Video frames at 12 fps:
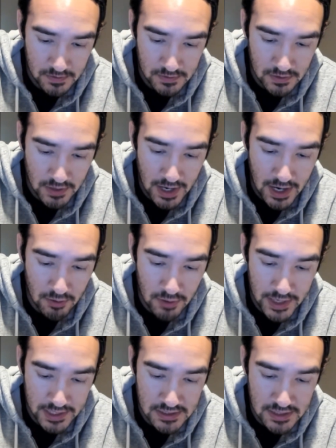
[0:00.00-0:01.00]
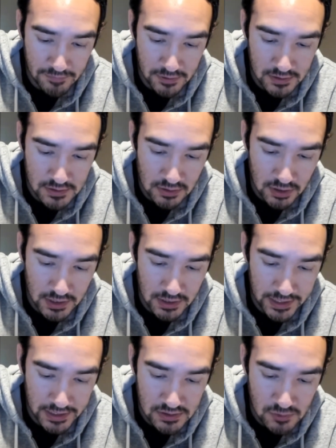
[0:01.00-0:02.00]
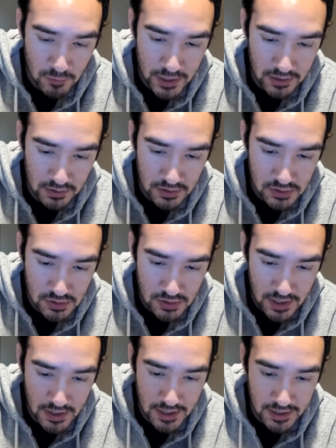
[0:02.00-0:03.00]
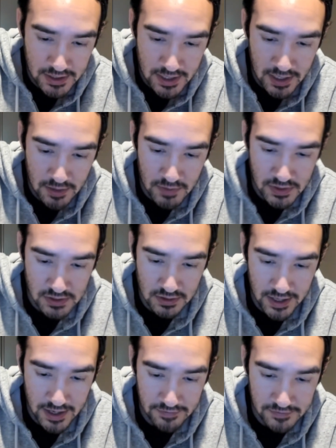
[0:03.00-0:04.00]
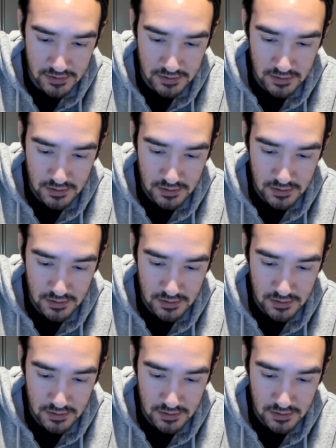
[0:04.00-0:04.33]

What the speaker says: So the High Road X definitely is looking like it's weaker. Let's try that again. Miss left.